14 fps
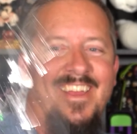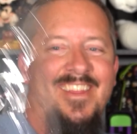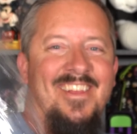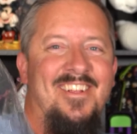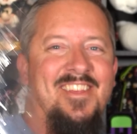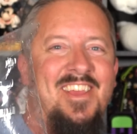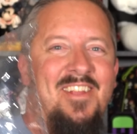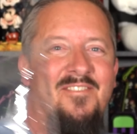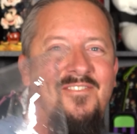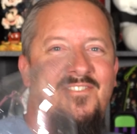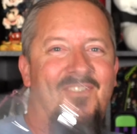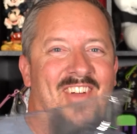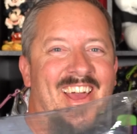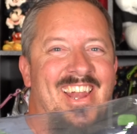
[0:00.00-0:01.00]
There's
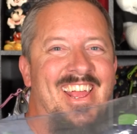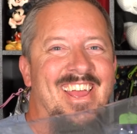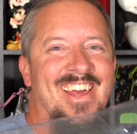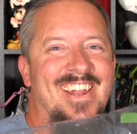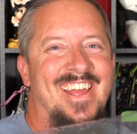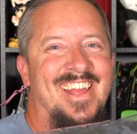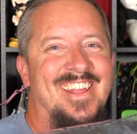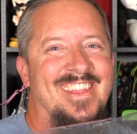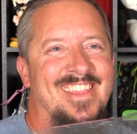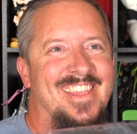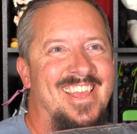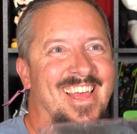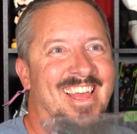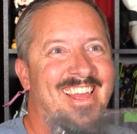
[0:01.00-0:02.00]
confetti in it.
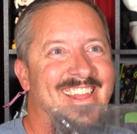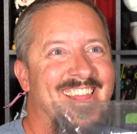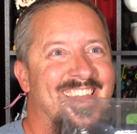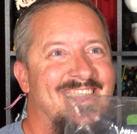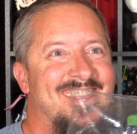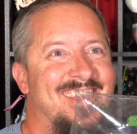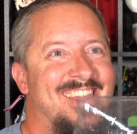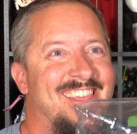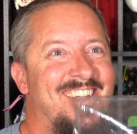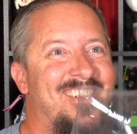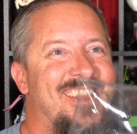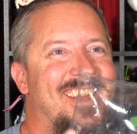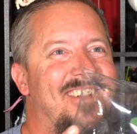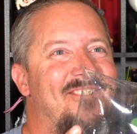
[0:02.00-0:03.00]

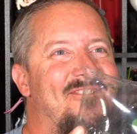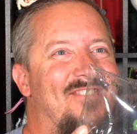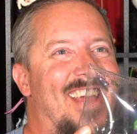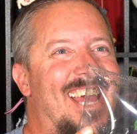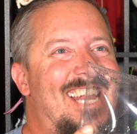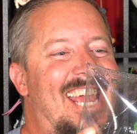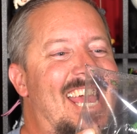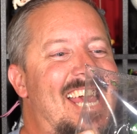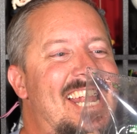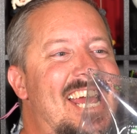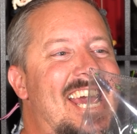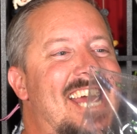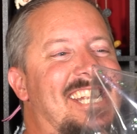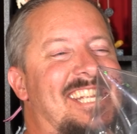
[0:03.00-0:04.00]
There's confetti
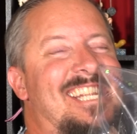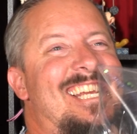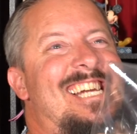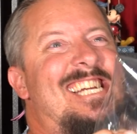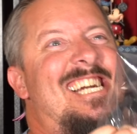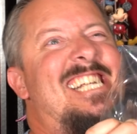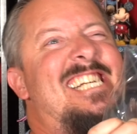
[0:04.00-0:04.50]
in